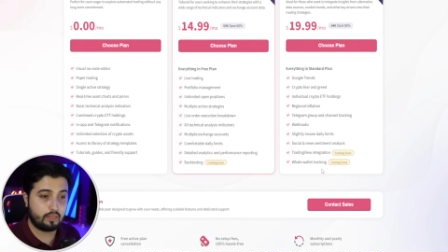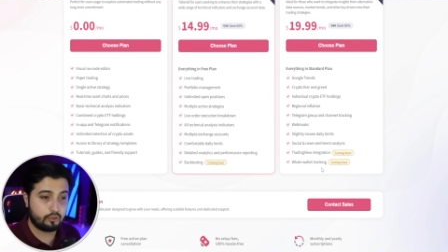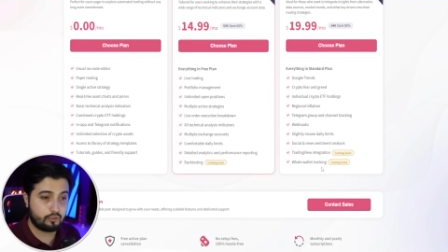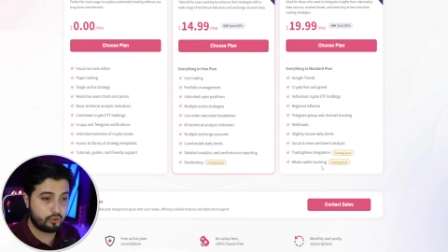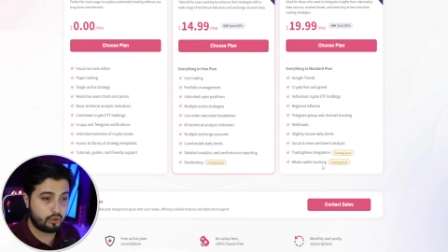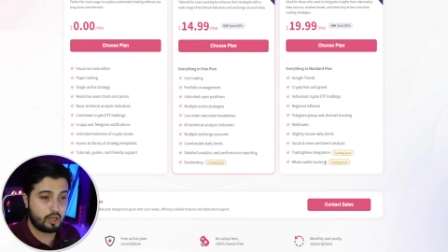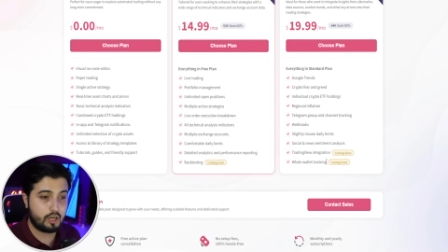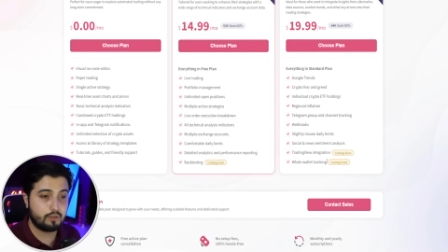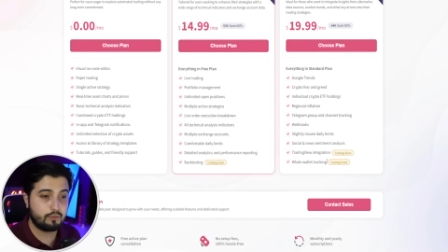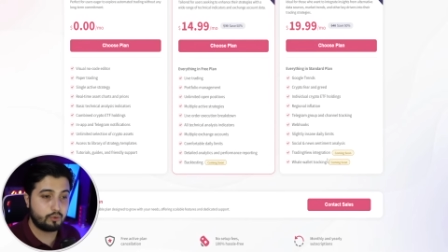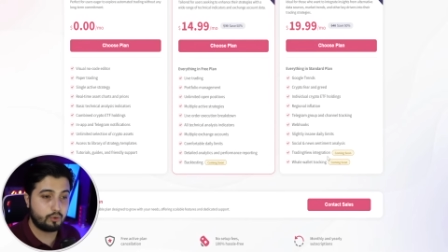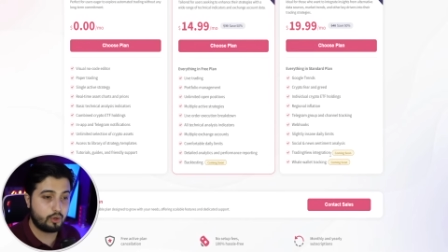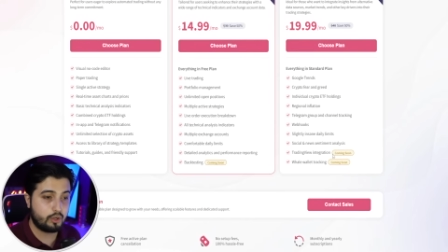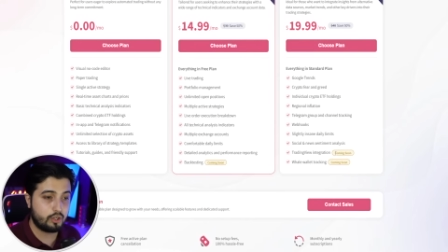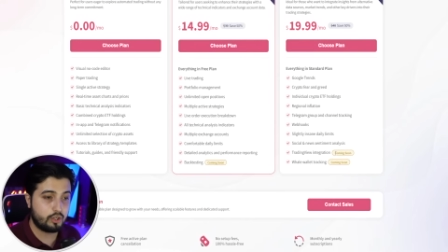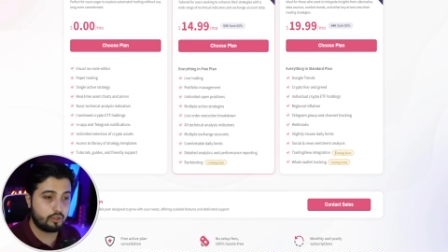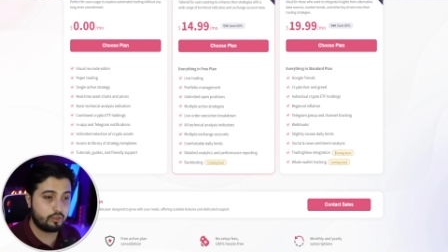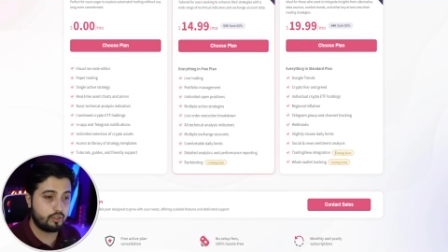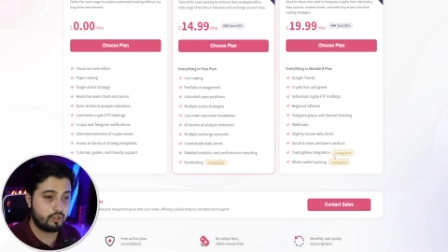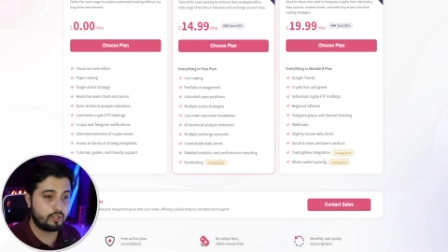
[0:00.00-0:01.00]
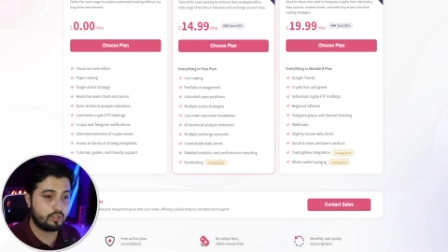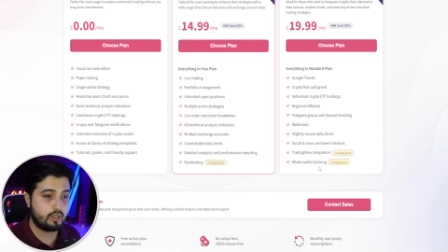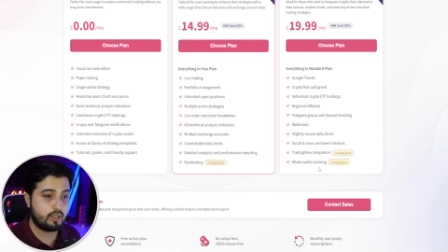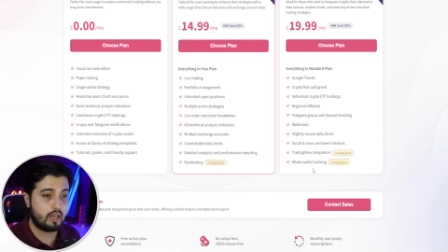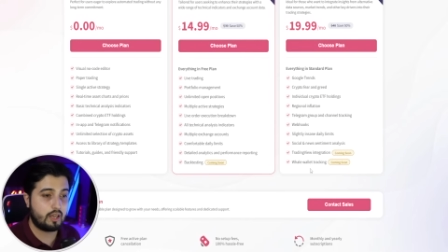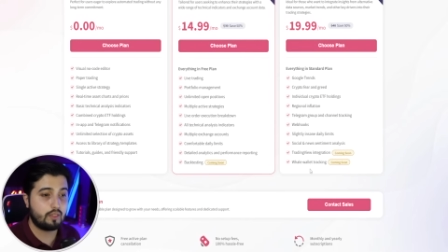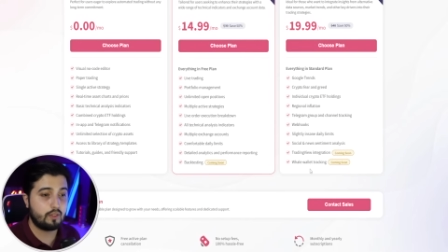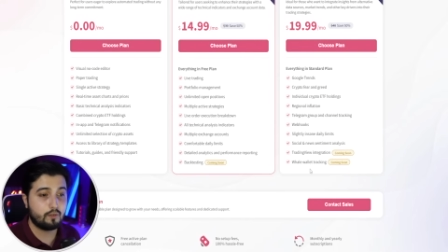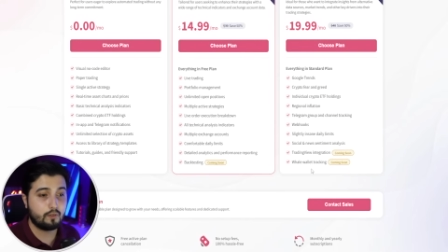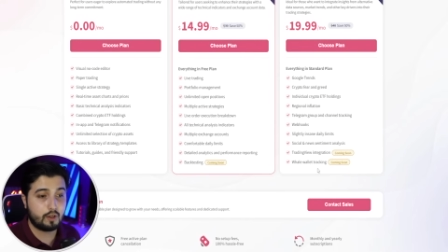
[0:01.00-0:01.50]
the trading view integration
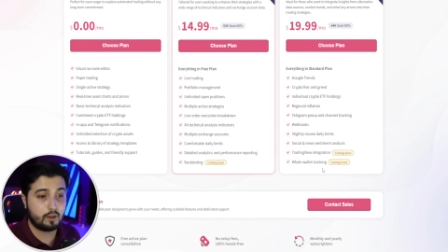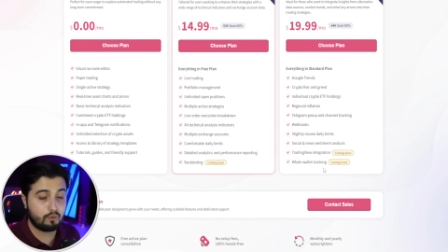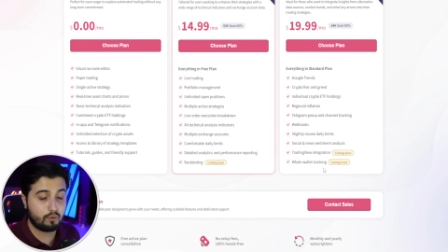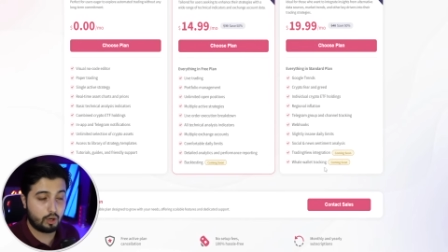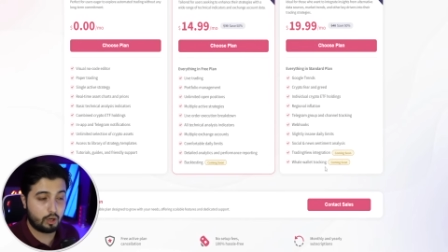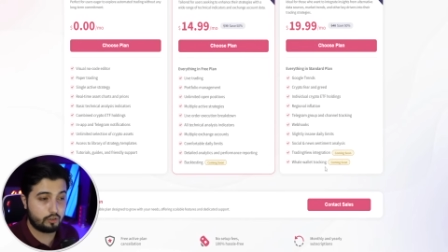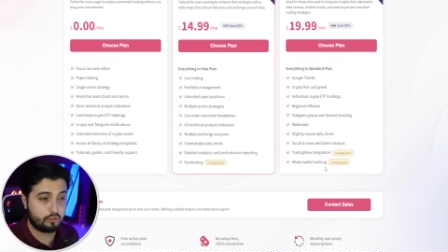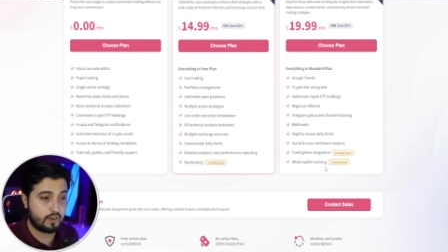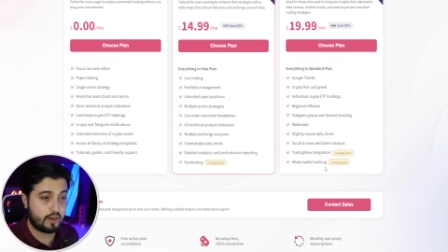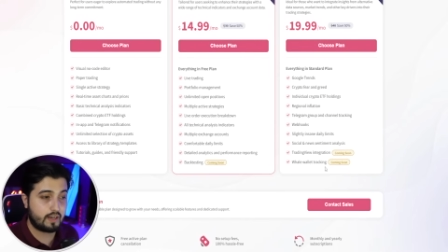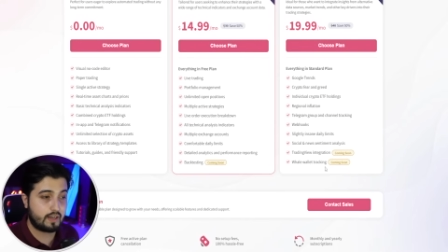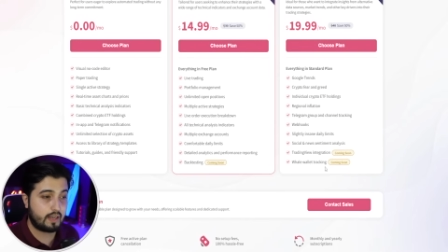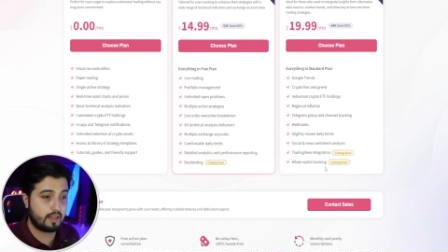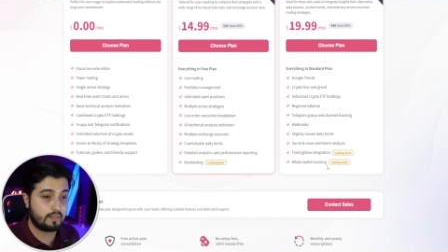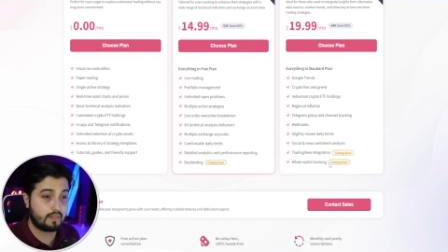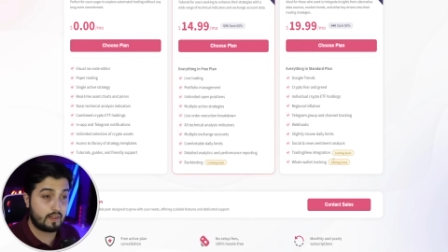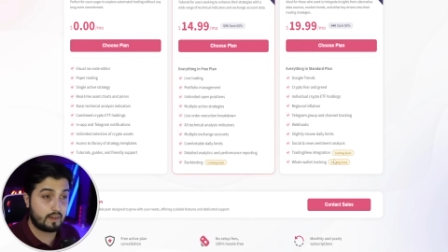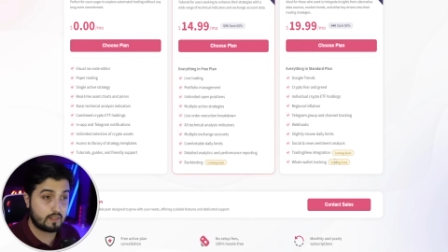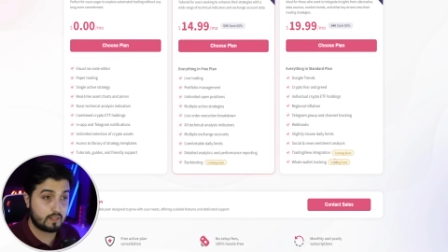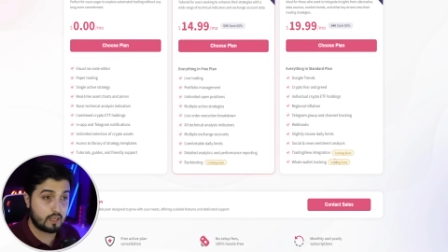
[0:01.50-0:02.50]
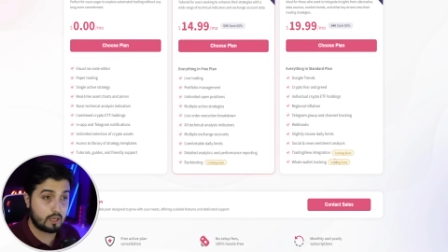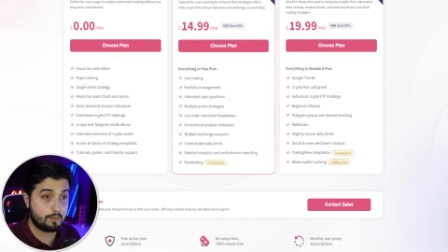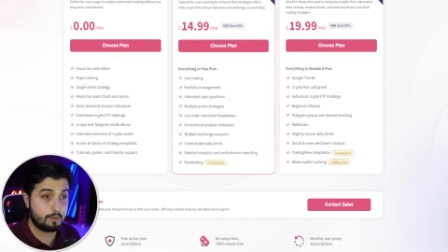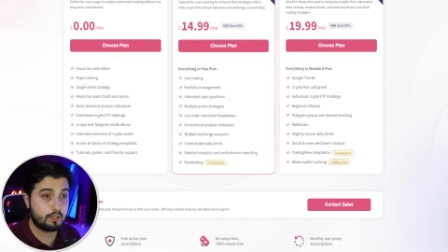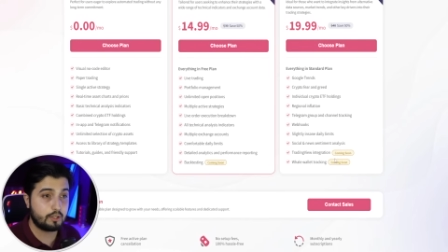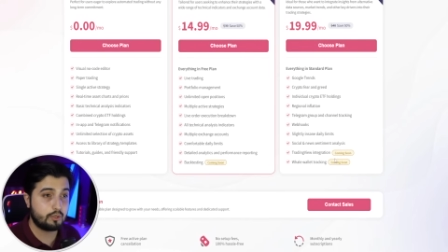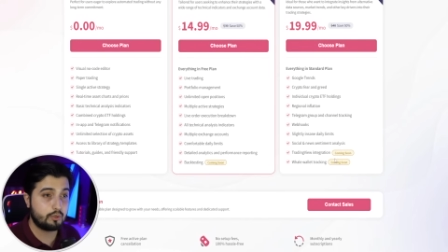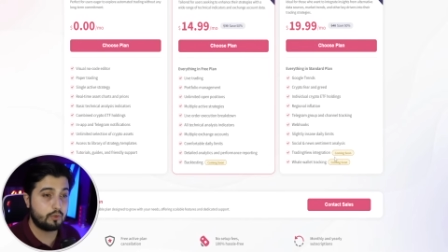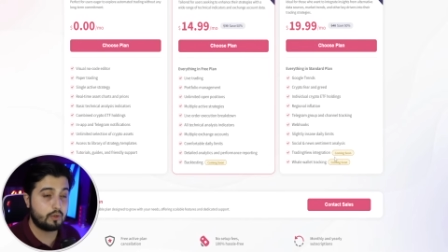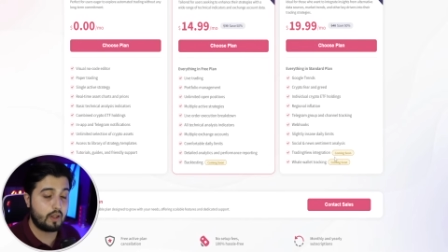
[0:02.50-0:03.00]
and the whale wallet tracking that is
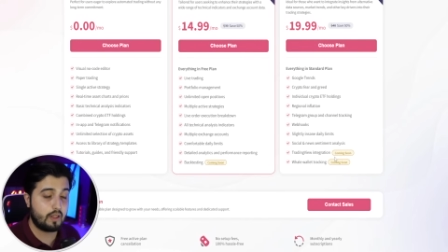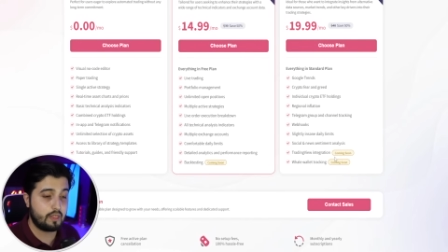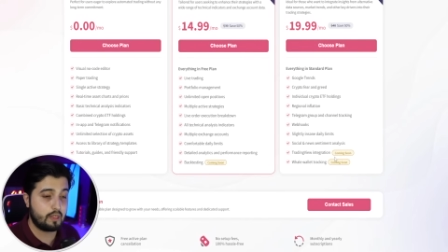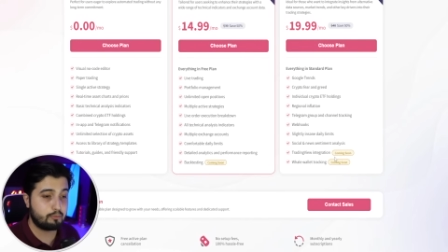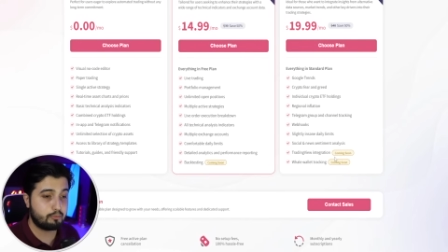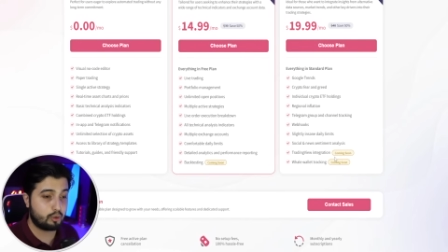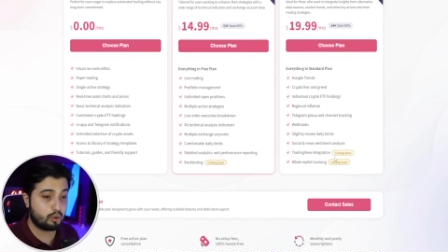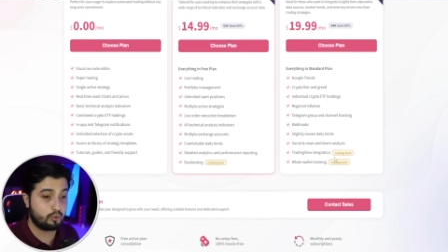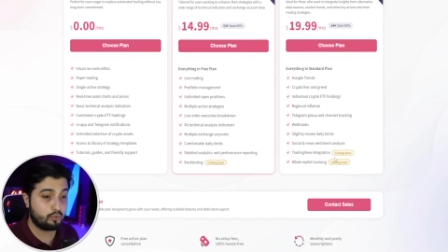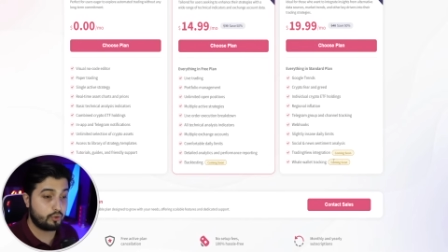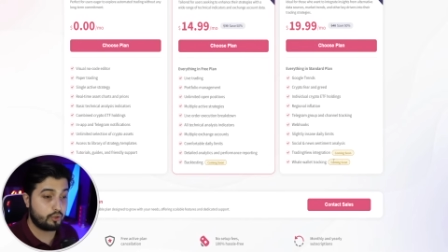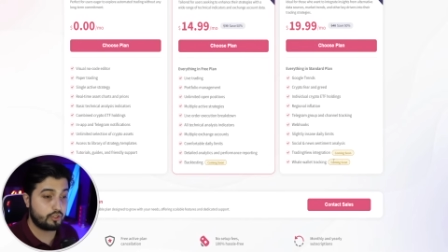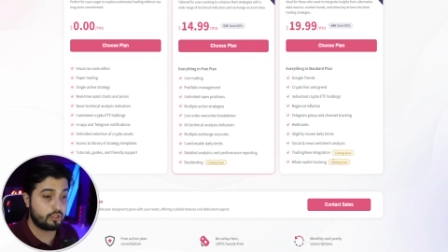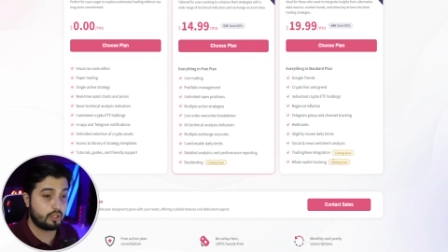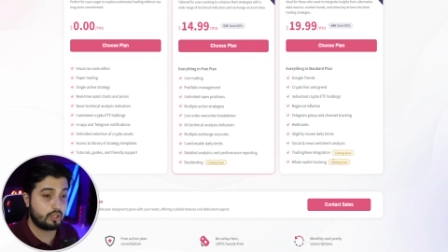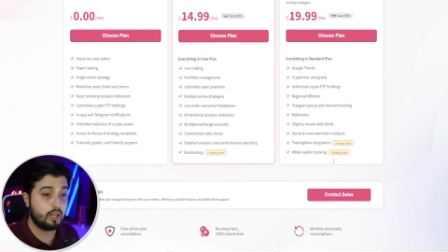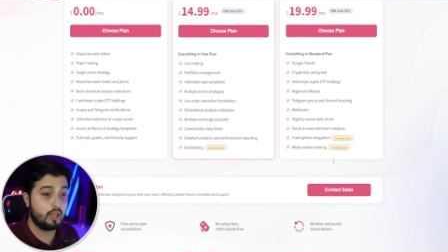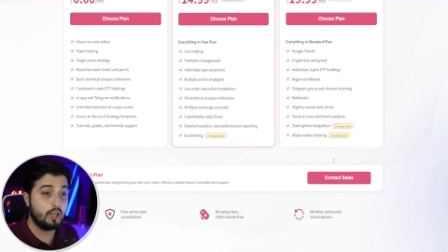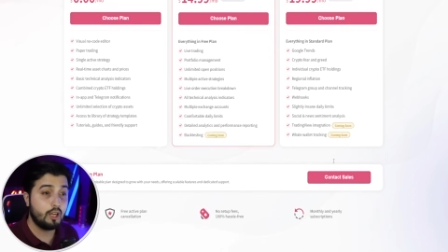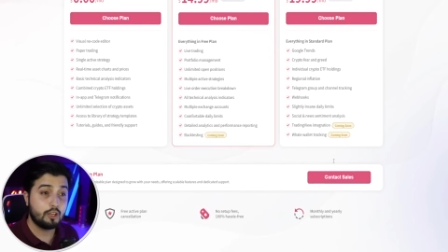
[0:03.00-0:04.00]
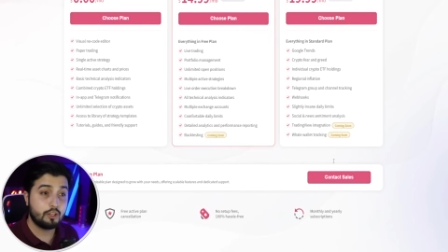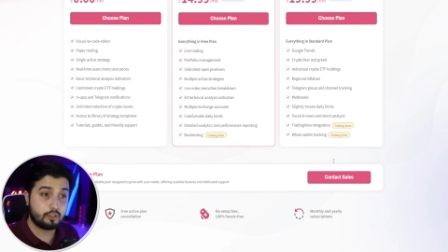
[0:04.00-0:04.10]
coming soon in the pro version.